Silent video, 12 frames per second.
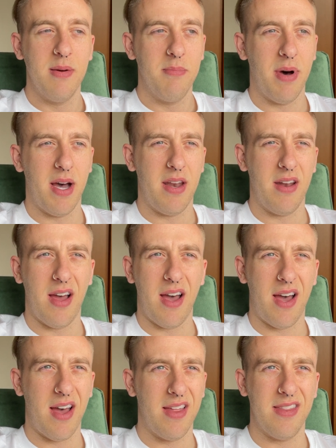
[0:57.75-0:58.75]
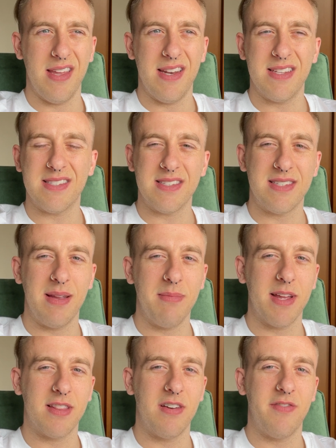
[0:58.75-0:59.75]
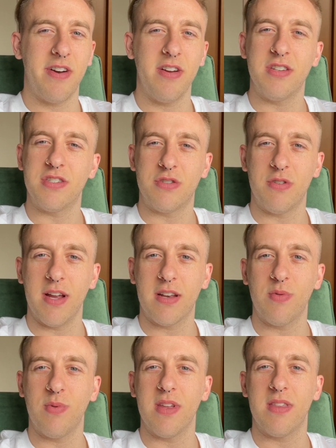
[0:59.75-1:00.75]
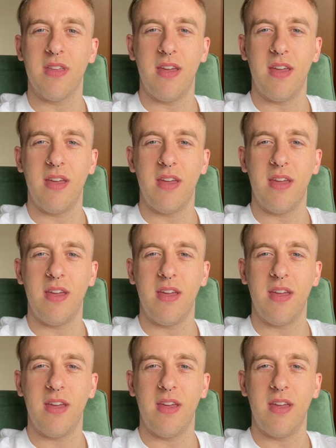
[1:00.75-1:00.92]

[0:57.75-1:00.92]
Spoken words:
but it doesn't seem like they're very strict with